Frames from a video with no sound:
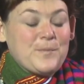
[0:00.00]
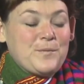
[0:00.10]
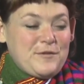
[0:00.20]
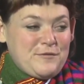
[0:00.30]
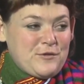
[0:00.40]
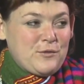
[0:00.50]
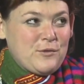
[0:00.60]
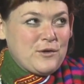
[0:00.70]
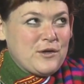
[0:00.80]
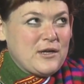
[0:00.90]
We've
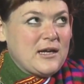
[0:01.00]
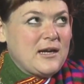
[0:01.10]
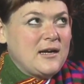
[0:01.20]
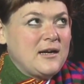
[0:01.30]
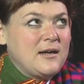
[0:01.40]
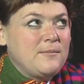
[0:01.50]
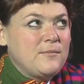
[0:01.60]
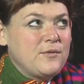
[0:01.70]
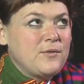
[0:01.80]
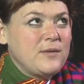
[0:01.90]
toured
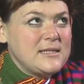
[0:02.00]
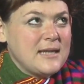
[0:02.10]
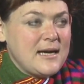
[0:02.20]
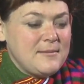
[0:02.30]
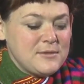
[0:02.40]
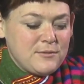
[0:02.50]
3 times.